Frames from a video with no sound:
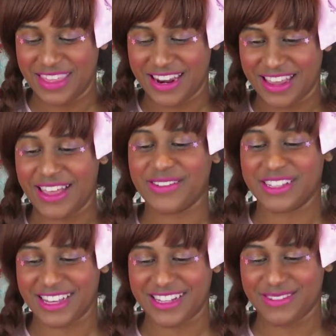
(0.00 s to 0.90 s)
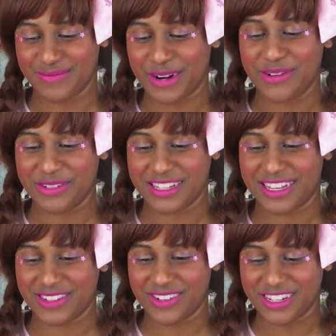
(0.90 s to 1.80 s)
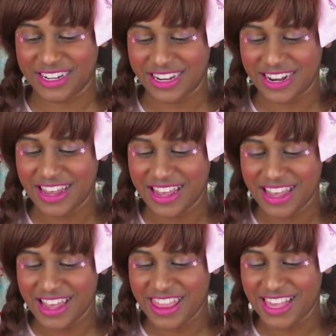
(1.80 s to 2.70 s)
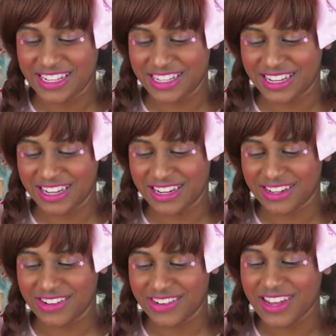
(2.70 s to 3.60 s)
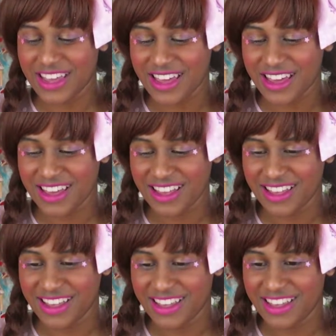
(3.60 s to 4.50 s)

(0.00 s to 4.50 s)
that, that was the last, probably was the last question. This is in Korea.